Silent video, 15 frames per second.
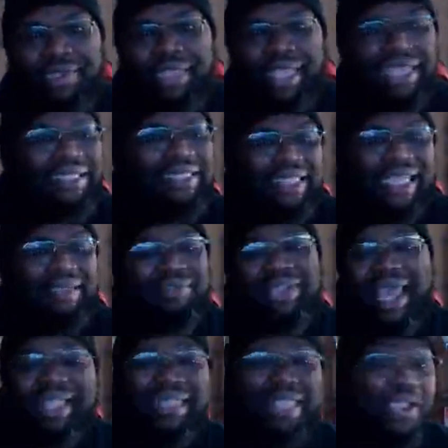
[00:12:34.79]
It seems
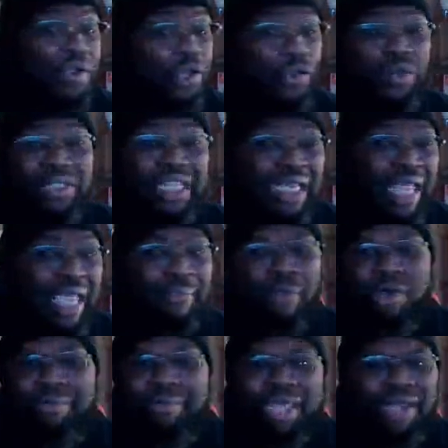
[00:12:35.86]
like they're losing that
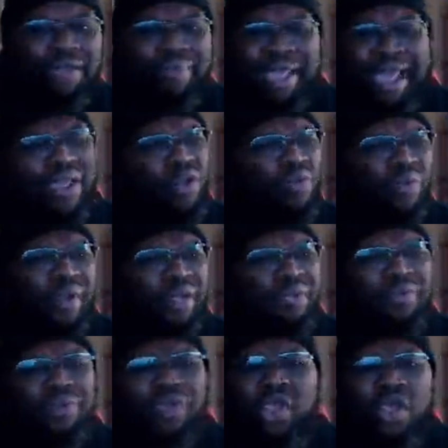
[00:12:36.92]
momentum. I don't really
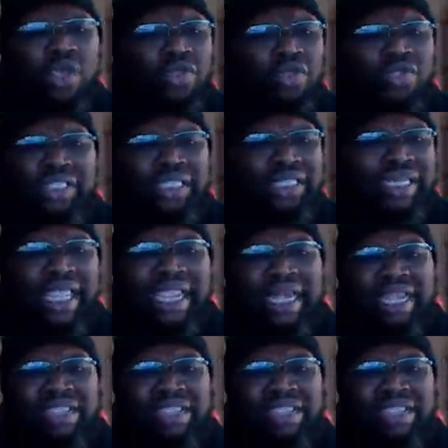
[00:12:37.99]
recall seeing. I didn't